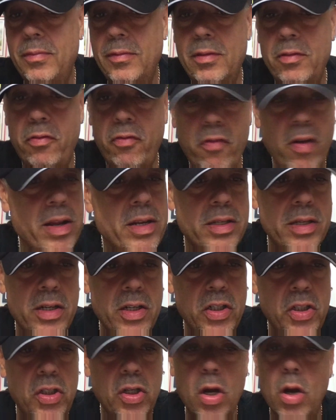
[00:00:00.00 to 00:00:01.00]
friends of the
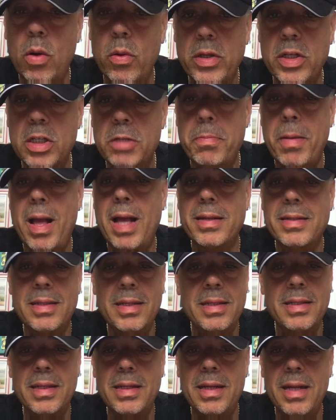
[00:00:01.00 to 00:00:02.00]
show and
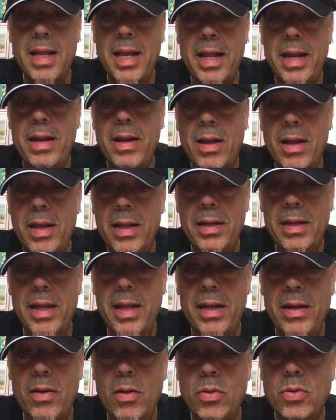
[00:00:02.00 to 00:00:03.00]
sponsors
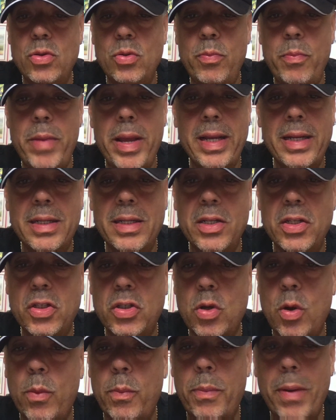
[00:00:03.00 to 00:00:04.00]
and those who make this
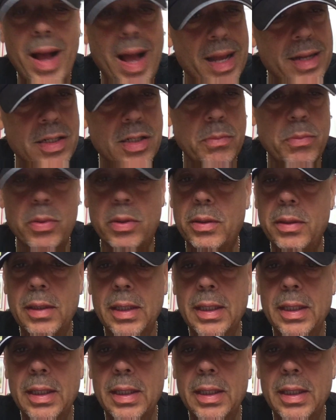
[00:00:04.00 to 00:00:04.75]
show possible,